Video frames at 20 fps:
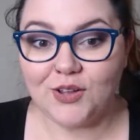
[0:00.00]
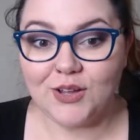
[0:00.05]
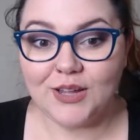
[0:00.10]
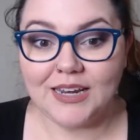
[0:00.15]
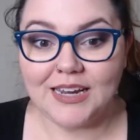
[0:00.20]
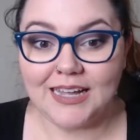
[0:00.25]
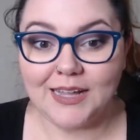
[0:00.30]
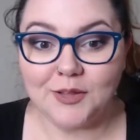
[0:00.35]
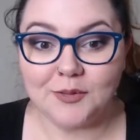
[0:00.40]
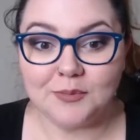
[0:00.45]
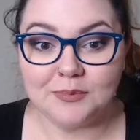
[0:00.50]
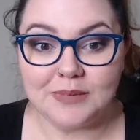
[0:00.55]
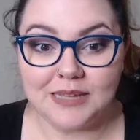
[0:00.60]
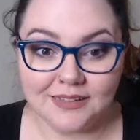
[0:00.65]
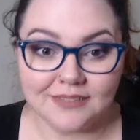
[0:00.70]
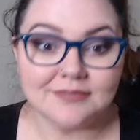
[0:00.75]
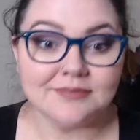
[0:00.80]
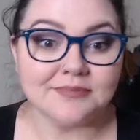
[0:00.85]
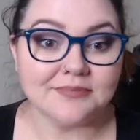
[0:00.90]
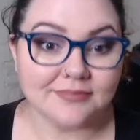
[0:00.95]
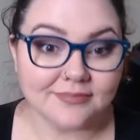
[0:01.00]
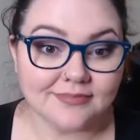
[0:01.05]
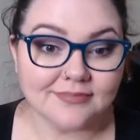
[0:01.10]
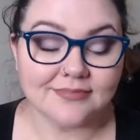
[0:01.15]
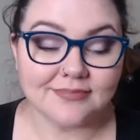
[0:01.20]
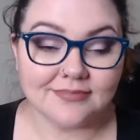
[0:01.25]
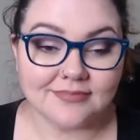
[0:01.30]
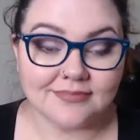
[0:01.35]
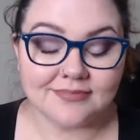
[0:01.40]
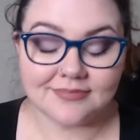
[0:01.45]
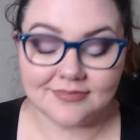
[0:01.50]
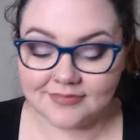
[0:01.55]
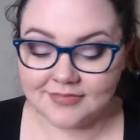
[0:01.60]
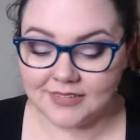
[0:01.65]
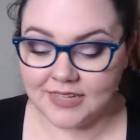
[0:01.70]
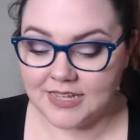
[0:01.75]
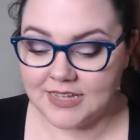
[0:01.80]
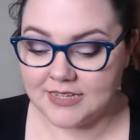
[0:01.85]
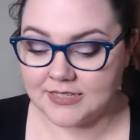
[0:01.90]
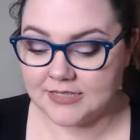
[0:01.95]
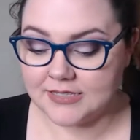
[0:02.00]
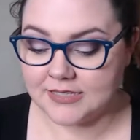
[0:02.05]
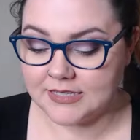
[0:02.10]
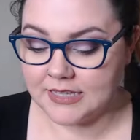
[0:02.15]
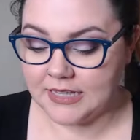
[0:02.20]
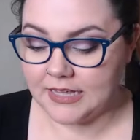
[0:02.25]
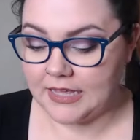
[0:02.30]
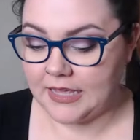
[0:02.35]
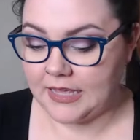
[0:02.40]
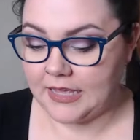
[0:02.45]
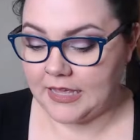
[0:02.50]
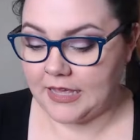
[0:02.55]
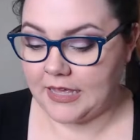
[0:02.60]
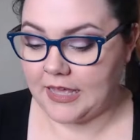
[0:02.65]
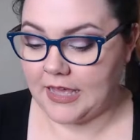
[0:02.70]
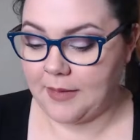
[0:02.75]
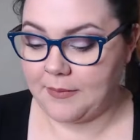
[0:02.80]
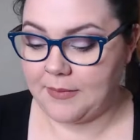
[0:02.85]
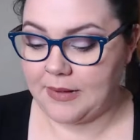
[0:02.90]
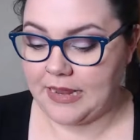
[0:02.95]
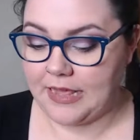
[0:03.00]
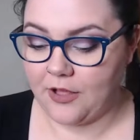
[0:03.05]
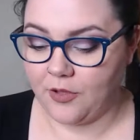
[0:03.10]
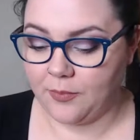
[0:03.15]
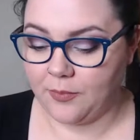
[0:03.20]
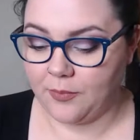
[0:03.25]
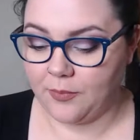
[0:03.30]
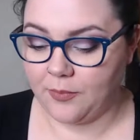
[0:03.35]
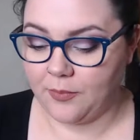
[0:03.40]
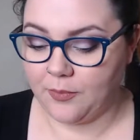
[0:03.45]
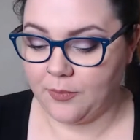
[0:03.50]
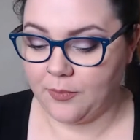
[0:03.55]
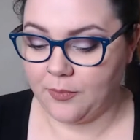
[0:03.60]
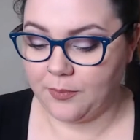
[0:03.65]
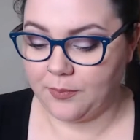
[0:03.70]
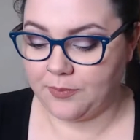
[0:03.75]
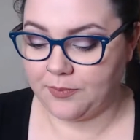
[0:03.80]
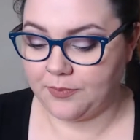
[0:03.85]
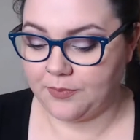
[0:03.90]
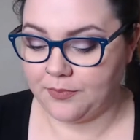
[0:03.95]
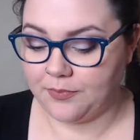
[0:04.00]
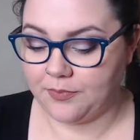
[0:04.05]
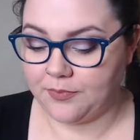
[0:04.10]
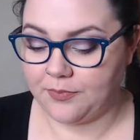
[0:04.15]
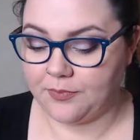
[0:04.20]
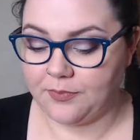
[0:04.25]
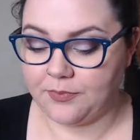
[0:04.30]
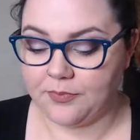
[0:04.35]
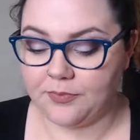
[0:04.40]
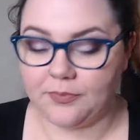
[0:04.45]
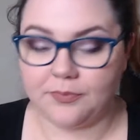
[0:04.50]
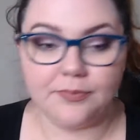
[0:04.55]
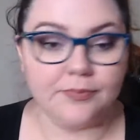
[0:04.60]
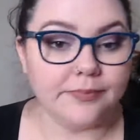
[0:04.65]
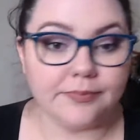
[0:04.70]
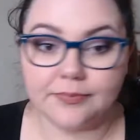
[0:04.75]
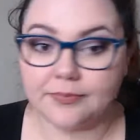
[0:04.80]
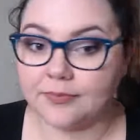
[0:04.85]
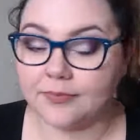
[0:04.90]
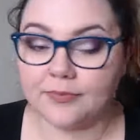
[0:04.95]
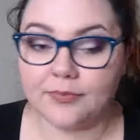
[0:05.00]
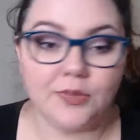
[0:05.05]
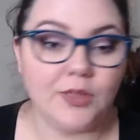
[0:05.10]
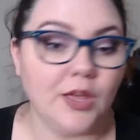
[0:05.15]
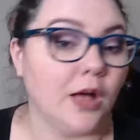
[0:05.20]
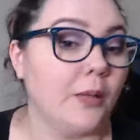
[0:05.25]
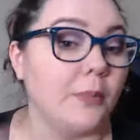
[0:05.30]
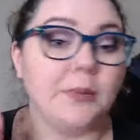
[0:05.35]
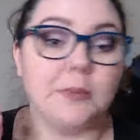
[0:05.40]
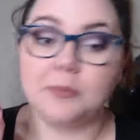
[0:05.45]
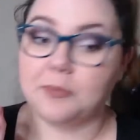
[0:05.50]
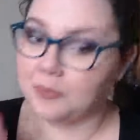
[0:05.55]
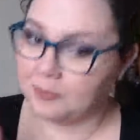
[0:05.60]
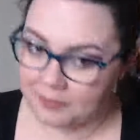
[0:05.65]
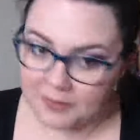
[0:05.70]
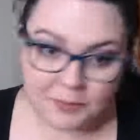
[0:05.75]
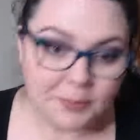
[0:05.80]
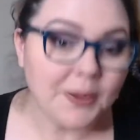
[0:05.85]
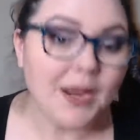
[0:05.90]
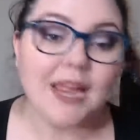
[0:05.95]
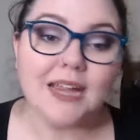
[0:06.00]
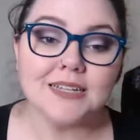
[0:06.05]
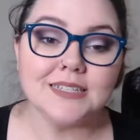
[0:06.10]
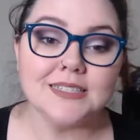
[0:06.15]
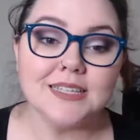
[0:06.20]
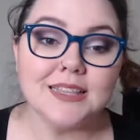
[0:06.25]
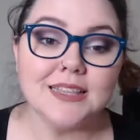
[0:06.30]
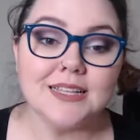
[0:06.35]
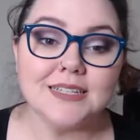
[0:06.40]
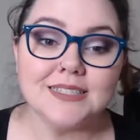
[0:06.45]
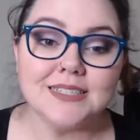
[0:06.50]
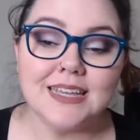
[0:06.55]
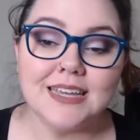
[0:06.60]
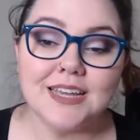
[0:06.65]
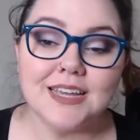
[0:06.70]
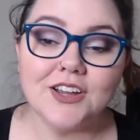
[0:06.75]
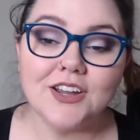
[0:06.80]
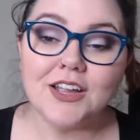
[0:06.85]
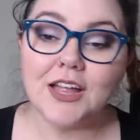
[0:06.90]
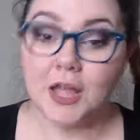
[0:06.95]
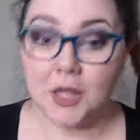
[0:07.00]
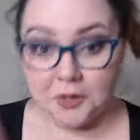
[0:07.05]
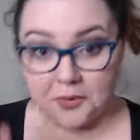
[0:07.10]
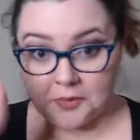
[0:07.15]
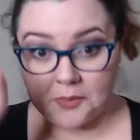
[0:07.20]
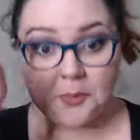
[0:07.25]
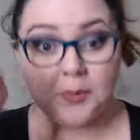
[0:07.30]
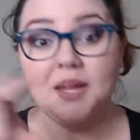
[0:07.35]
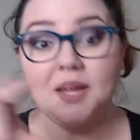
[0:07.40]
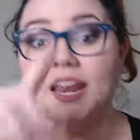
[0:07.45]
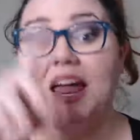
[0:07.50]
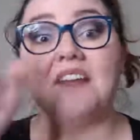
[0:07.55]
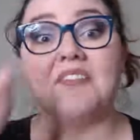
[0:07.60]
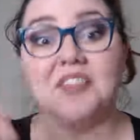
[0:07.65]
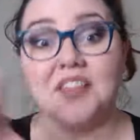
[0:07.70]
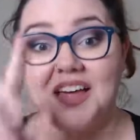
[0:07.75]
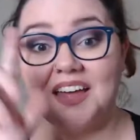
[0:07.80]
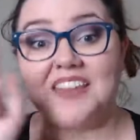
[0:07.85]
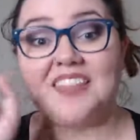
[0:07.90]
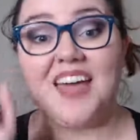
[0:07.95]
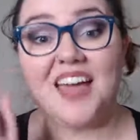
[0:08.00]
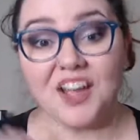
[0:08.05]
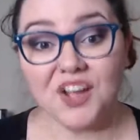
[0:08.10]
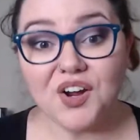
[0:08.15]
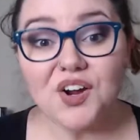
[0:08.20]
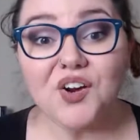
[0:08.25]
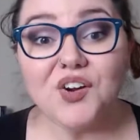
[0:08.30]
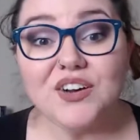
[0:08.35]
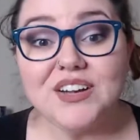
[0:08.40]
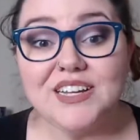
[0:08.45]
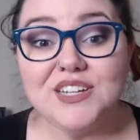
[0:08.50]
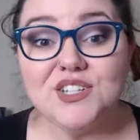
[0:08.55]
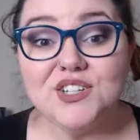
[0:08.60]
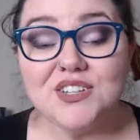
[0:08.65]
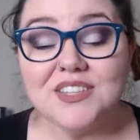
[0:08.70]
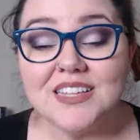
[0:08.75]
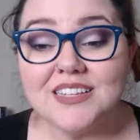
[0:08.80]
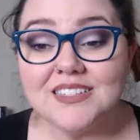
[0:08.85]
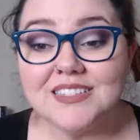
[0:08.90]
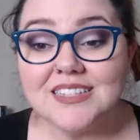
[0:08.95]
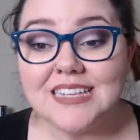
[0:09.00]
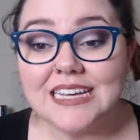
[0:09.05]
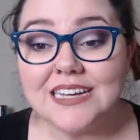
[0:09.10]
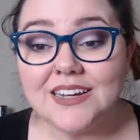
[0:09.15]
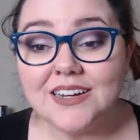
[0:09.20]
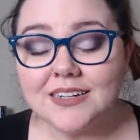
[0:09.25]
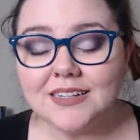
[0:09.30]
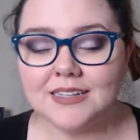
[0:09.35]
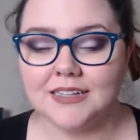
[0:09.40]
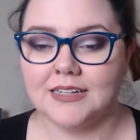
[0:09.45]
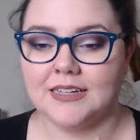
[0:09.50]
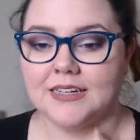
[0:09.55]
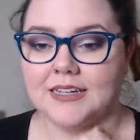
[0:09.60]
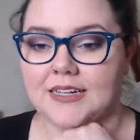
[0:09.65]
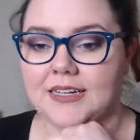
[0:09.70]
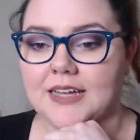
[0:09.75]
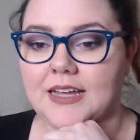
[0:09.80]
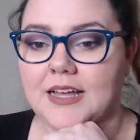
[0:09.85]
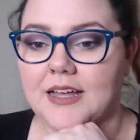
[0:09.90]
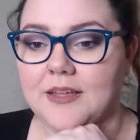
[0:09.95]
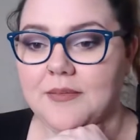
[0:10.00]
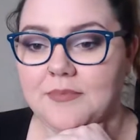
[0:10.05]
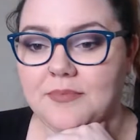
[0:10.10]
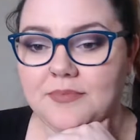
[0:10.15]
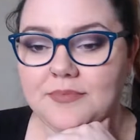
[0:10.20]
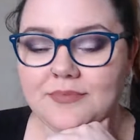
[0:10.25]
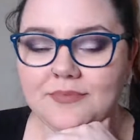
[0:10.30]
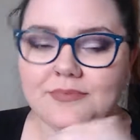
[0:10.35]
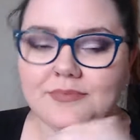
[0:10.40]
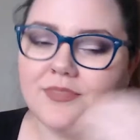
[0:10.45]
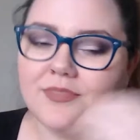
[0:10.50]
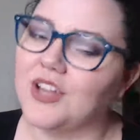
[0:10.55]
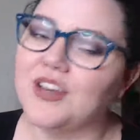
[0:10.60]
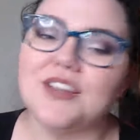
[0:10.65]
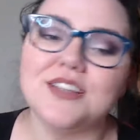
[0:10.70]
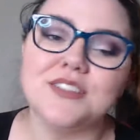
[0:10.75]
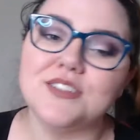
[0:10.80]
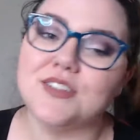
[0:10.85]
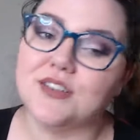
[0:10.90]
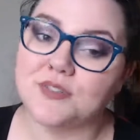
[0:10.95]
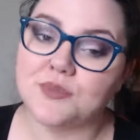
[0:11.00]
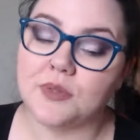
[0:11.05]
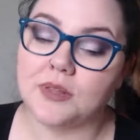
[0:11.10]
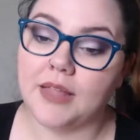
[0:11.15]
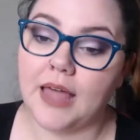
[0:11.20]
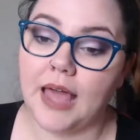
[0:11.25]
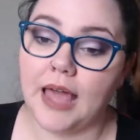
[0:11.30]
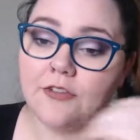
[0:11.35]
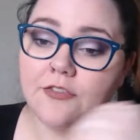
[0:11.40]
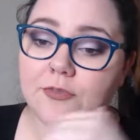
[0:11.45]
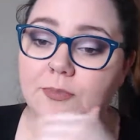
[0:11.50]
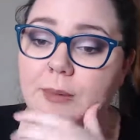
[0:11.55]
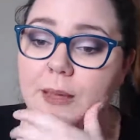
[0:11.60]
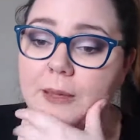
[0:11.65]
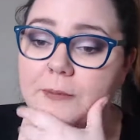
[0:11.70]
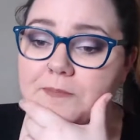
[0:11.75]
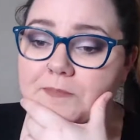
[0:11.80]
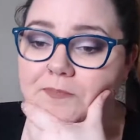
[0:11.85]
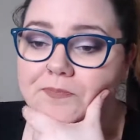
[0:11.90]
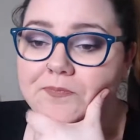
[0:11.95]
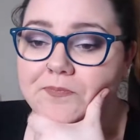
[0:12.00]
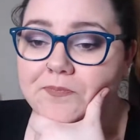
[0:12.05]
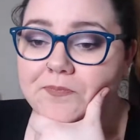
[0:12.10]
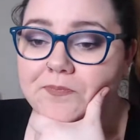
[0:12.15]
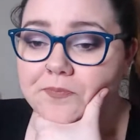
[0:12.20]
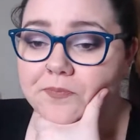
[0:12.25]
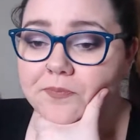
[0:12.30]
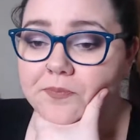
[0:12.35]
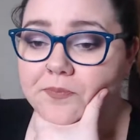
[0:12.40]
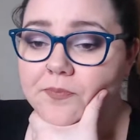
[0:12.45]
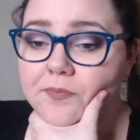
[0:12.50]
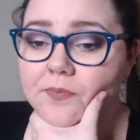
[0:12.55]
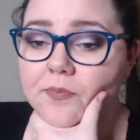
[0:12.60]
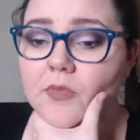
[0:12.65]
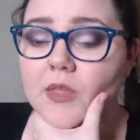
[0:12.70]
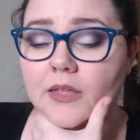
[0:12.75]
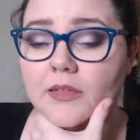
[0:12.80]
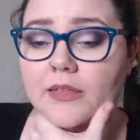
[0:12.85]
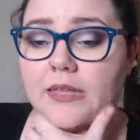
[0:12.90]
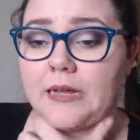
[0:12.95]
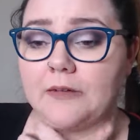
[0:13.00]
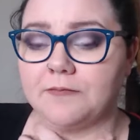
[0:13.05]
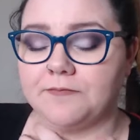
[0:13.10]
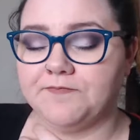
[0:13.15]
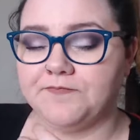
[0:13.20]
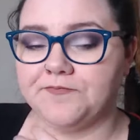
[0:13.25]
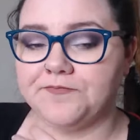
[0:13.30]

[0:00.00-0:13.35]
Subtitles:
going to help me, because I'm going to help y'all be practicing this year. We're going to have a lot of that courage this year. Goodness knows we'll laugh, but yeah.